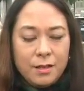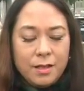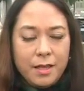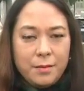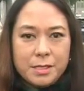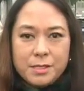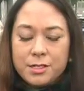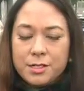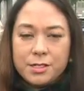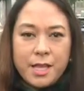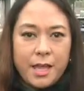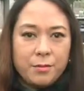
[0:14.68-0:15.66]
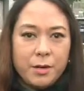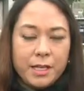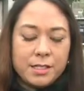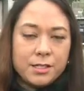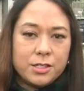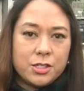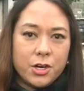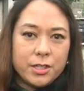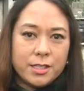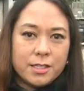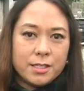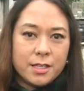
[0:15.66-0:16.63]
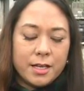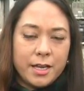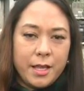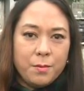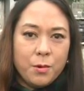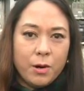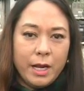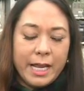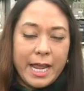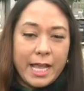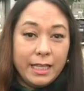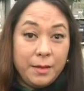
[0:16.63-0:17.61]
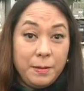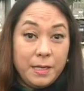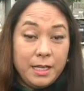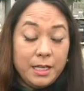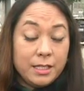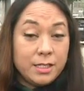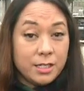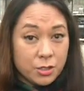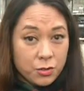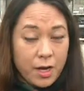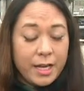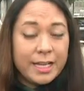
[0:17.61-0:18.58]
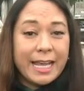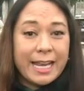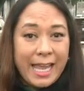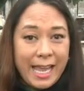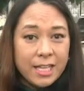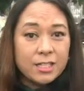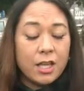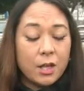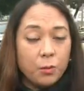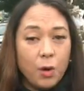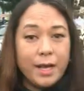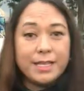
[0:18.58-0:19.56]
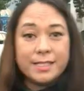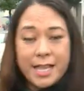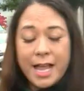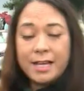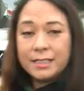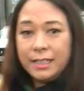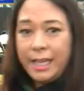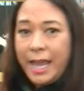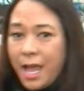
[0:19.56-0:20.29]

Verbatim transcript: Well, Amy, such a sad way to start this Sunday morning. LAPD still trying to get a handle on what exactly